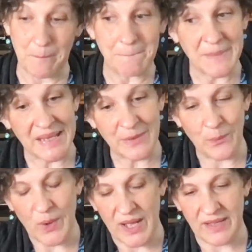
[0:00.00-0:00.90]

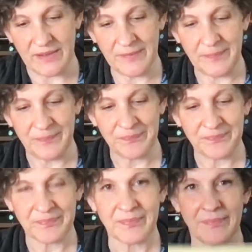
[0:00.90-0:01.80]
Meanwhile,
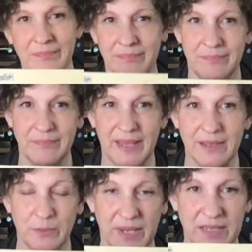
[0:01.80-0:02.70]
back
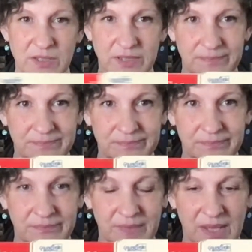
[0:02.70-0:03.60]
at the ranch,
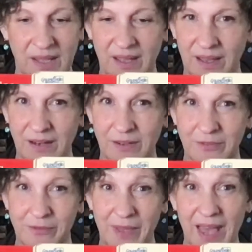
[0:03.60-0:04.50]
I don't know
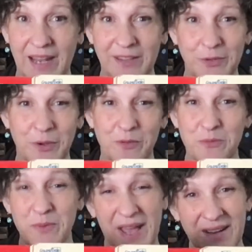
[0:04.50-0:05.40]
if any of you have
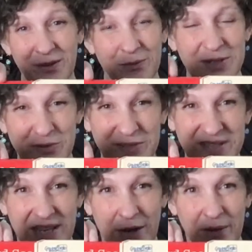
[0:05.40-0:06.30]
read Richard
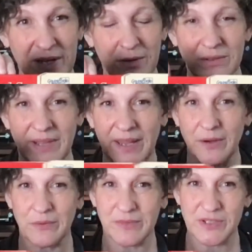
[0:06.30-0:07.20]
Scarry or
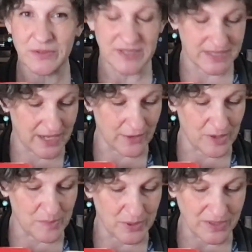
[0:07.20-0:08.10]
like Richard
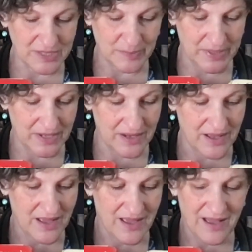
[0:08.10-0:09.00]
Scarry books, but
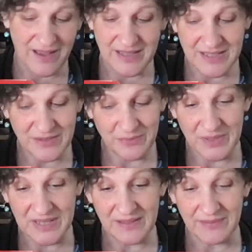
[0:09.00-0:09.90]
I just
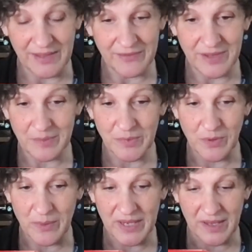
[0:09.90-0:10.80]
really loved them
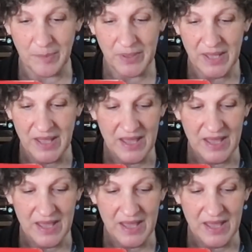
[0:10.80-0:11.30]
growing up.